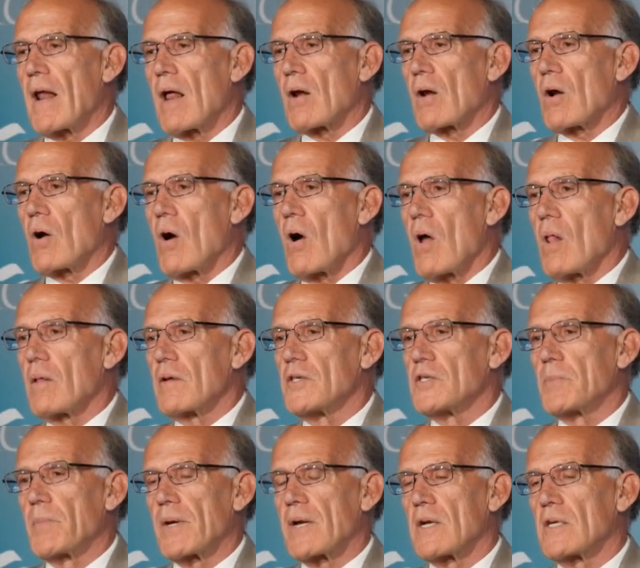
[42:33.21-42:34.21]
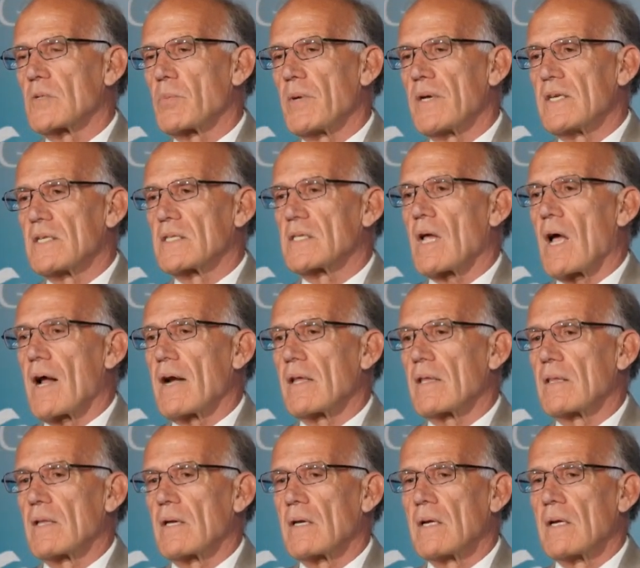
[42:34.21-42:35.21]
out of college because we
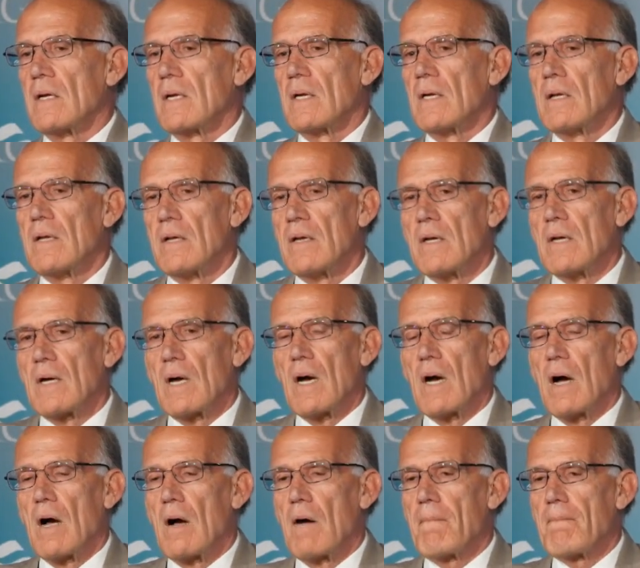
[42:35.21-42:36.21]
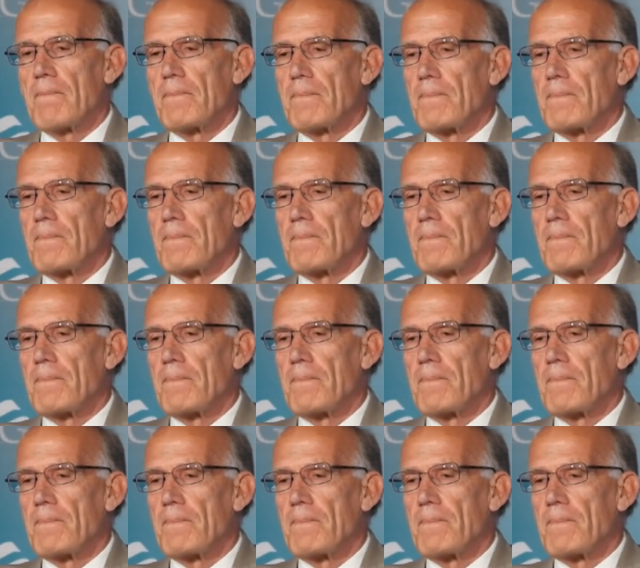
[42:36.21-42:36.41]
decided that uh,